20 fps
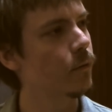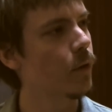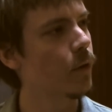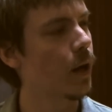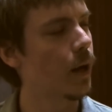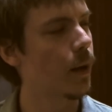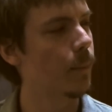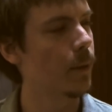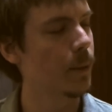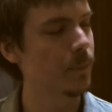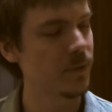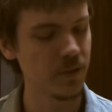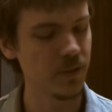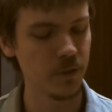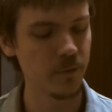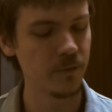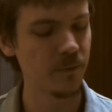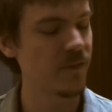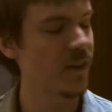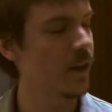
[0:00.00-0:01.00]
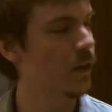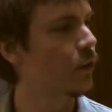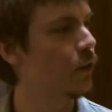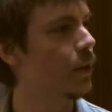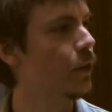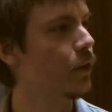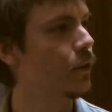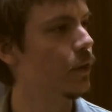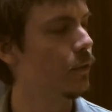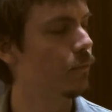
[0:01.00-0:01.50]
Mm-hmm. Um, I'm still
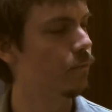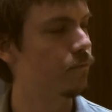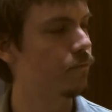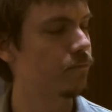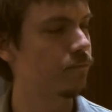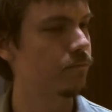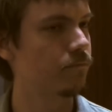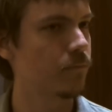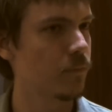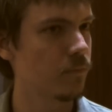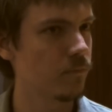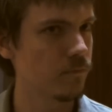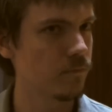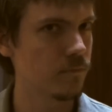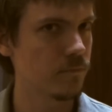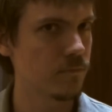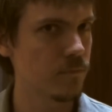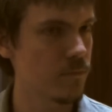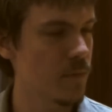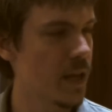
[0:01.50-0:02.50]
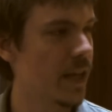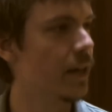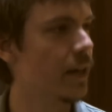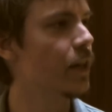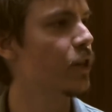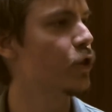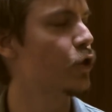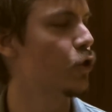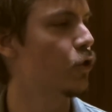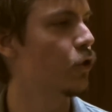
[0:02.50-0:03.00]
fairly n-
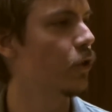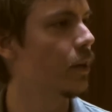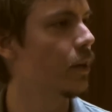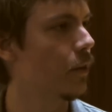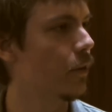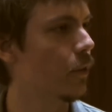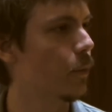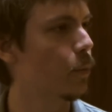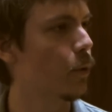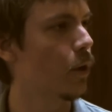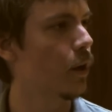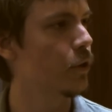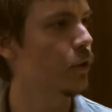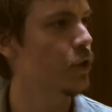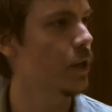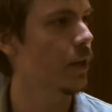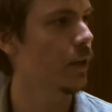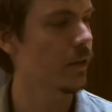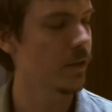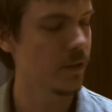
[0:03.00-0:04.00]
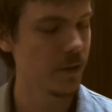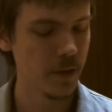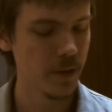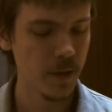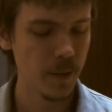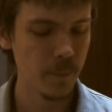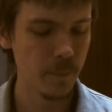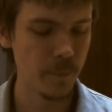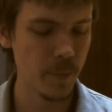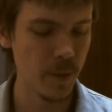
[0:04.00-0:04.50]
initial into the project,
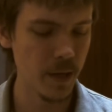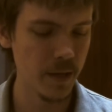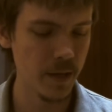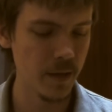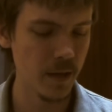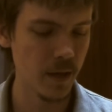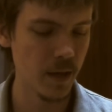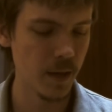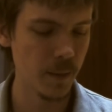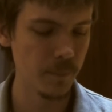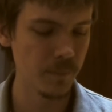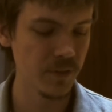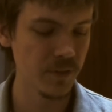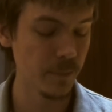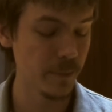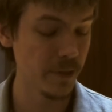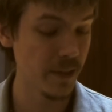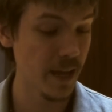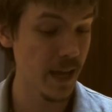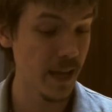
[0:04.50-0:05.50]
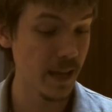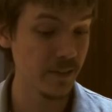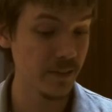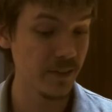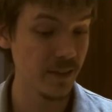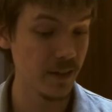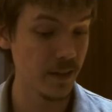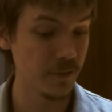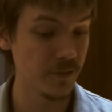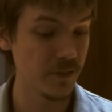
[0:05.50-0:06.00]
but um, some of the hacks
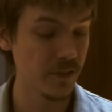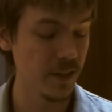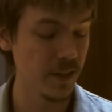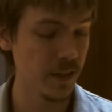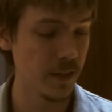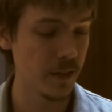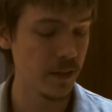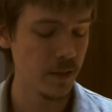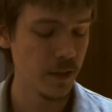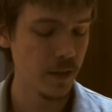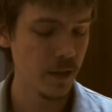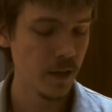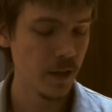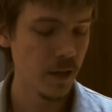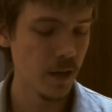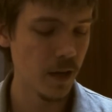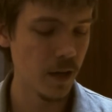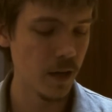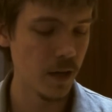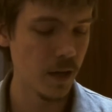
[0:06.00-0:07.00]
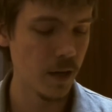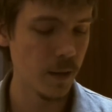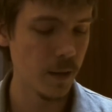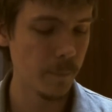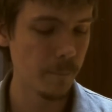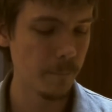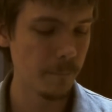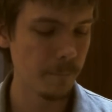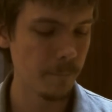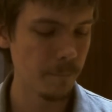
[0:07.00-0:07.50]
that I've seen,
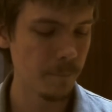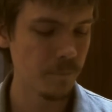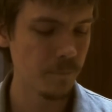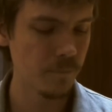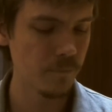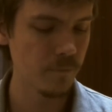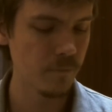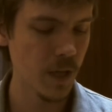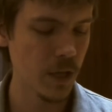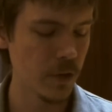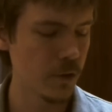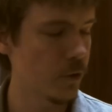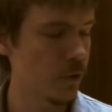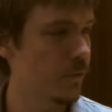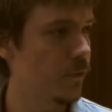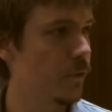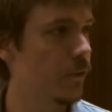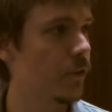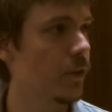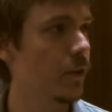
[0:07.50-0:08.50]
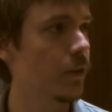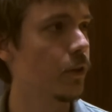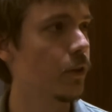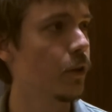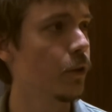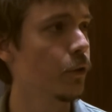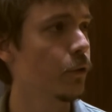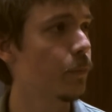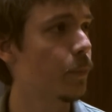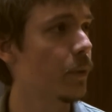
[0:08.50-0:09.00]
um, I don't know if you've seen the
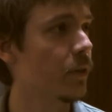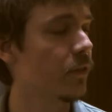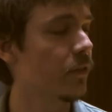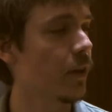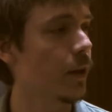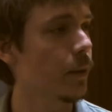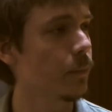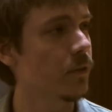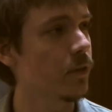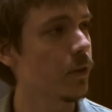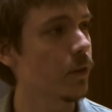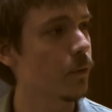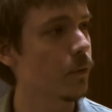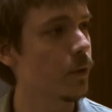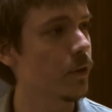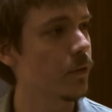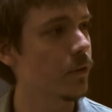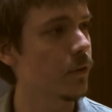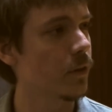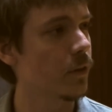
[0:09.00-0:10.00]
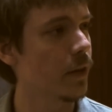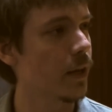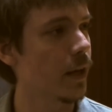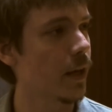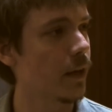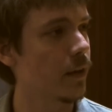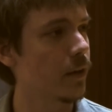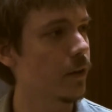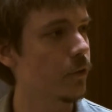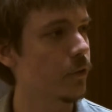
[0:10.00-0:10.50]
news, but Samsung recently
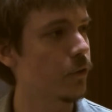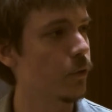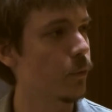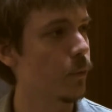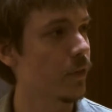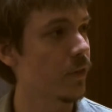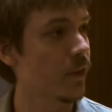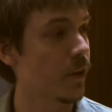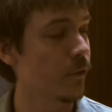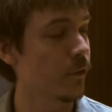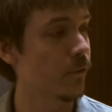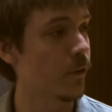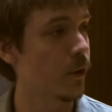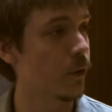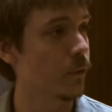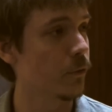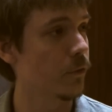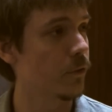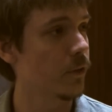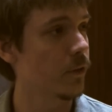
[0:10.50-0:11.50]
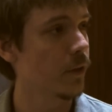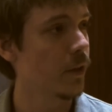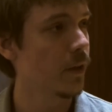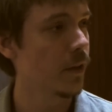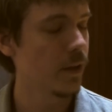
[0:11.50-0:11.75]
had an issue with their phones.